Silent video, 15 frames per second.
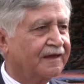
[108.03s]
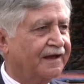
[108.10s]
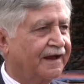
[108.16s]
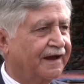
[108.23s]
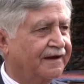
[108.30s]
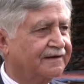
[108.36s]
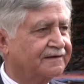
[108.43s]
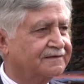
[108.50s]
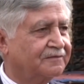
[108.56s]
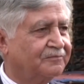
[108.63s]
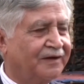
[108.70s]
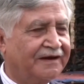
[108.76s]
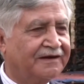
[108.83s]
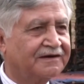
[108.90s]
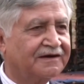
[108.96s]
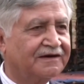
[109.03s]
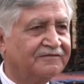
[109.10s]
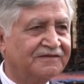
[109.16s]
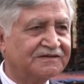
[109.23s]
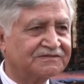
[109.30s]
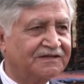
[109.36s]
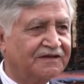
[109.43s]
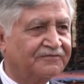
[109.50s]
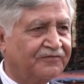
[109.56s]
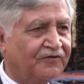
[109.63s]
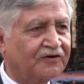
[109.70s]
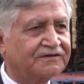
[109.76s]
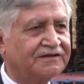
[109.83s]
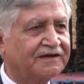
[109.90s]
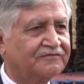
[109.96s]
and the manner in which they
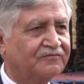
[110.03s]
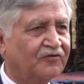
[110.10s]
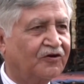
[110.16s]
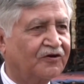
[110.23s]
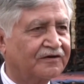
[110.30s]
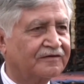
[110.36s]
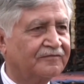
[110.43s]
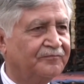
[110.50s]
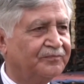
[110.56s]
fought that war,